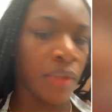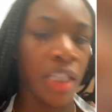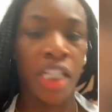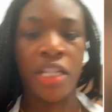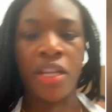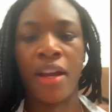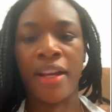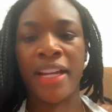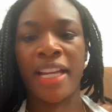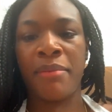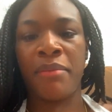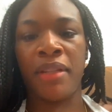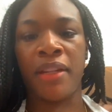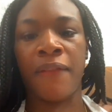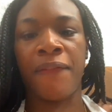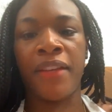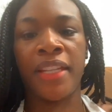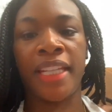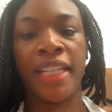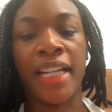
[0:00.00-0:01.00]
Y'all give me the
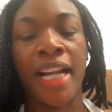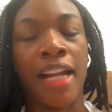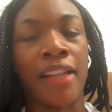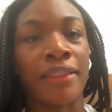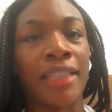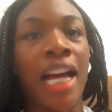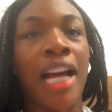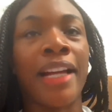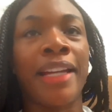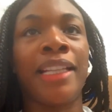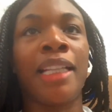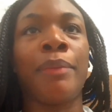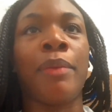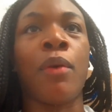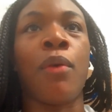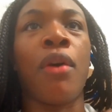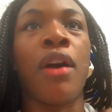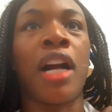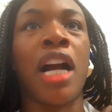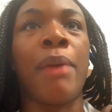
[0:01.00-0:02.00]
$50, I'll get up and
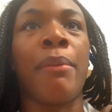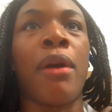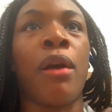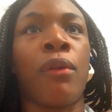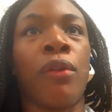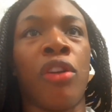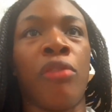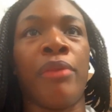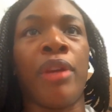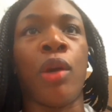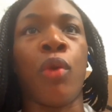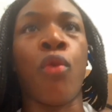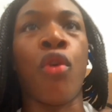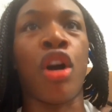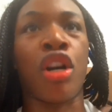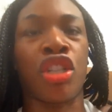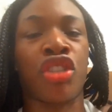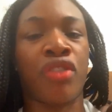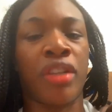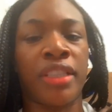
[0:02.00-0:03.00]
walk out my room and
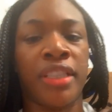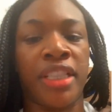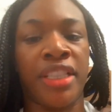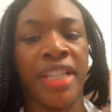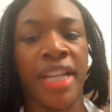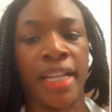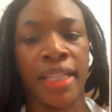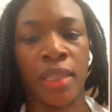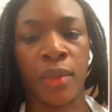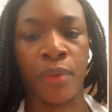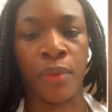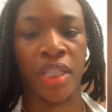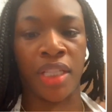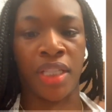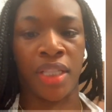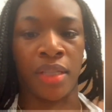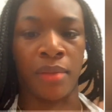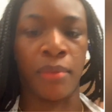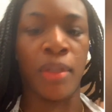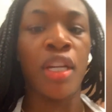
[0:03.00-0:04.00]
walk straight to the Jackson Wing
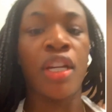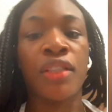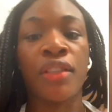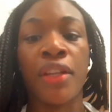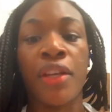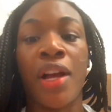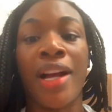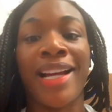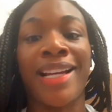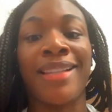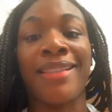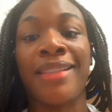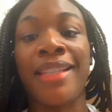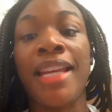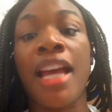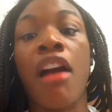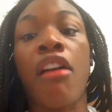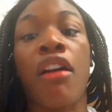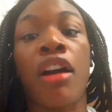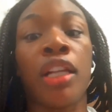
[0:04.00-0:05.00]
gym so y'all can see
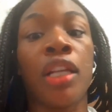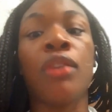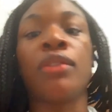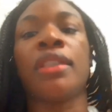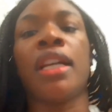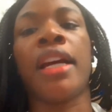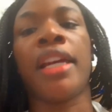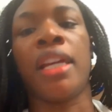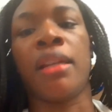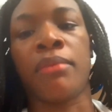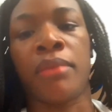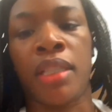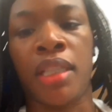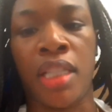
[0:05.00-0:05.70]
how close I am to